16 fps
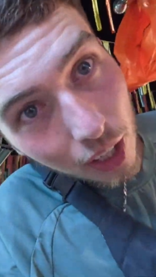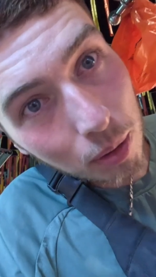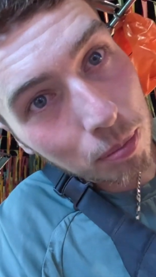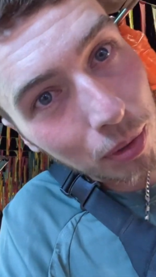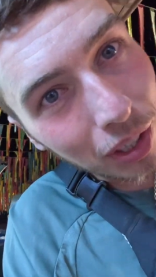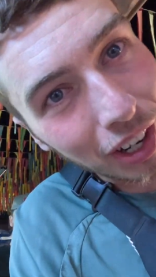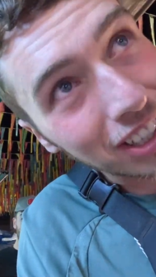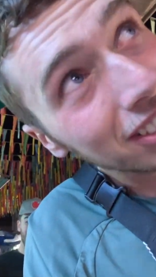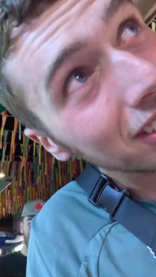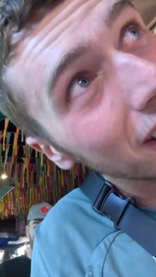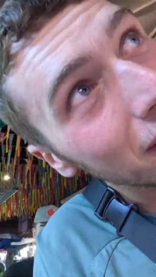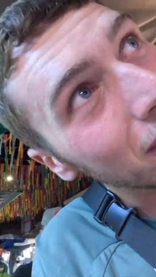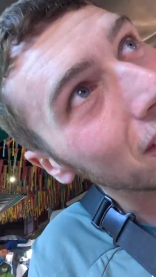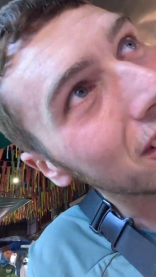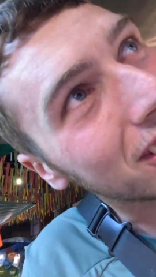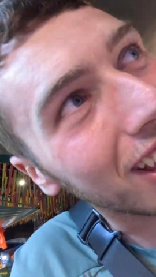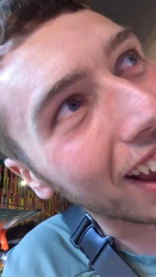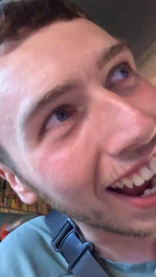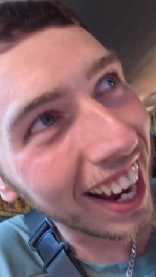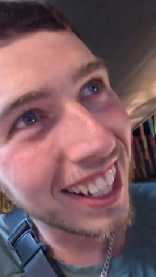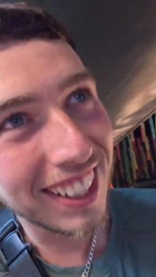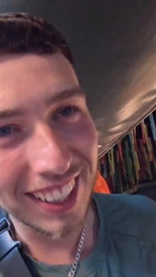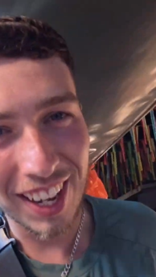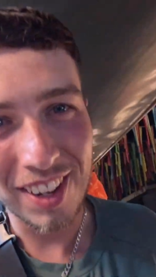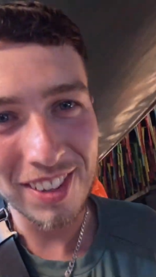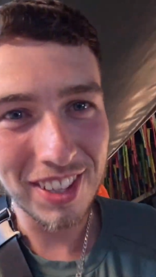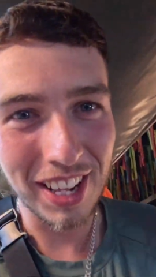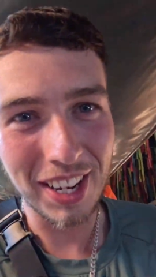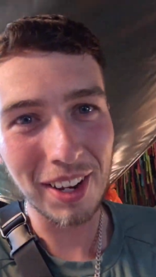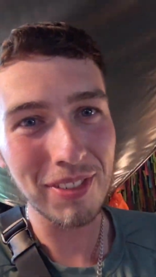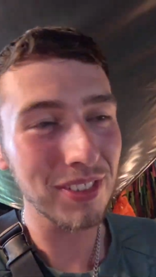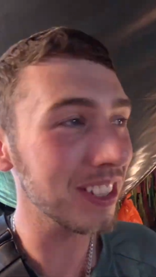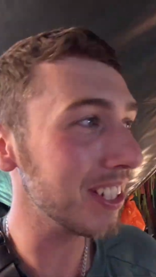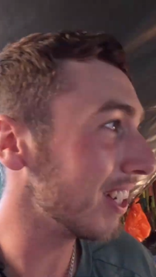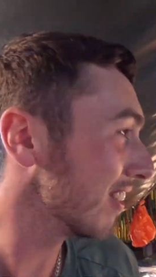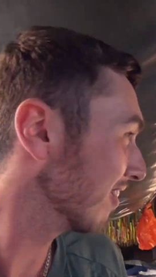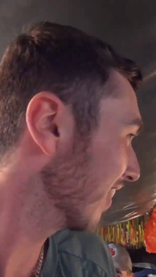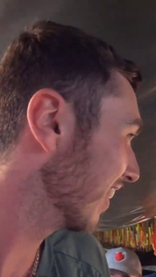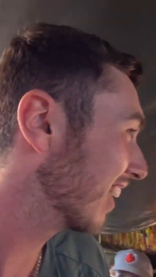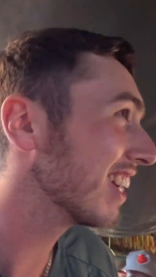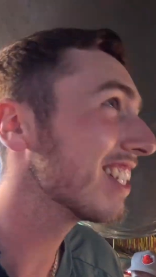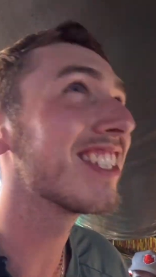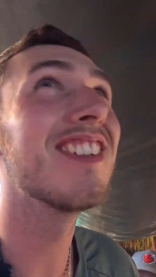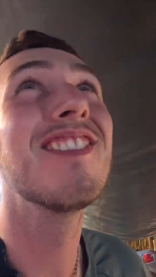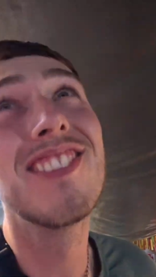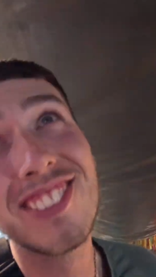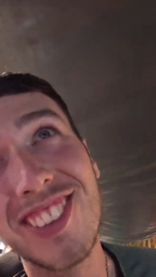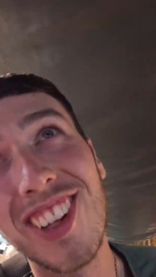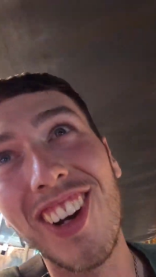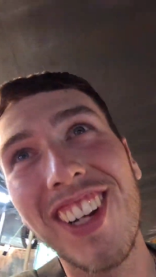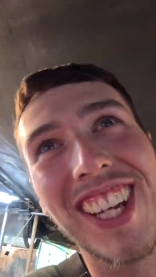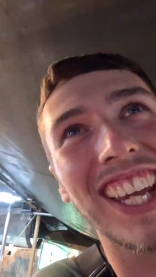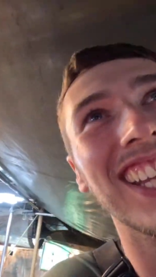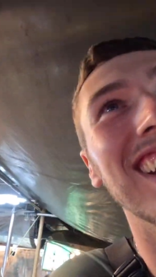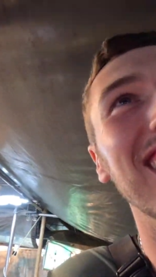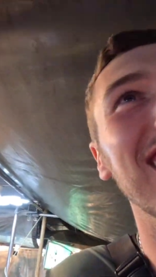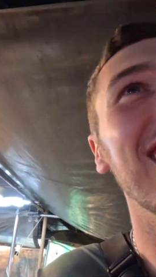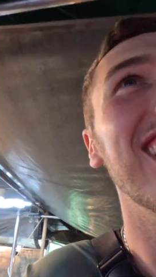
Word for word: um, because they recited, they're laughing at me because I'm ducking.